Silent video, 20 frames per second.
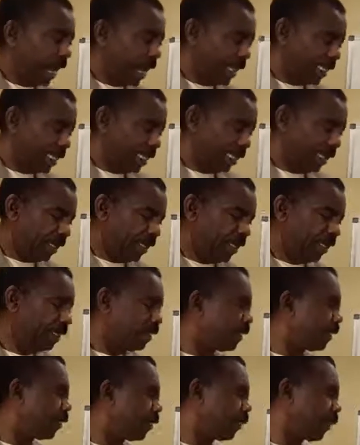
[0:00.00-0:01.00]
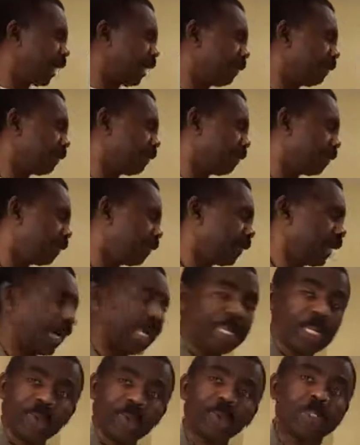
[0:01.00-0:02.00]
I think we have
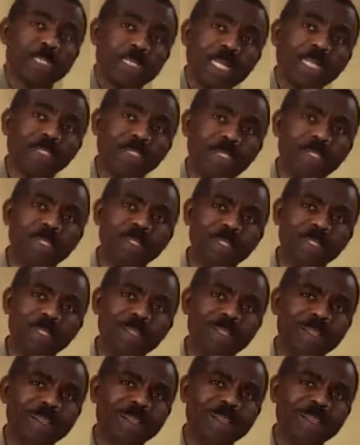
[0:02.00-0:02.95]
had a good session,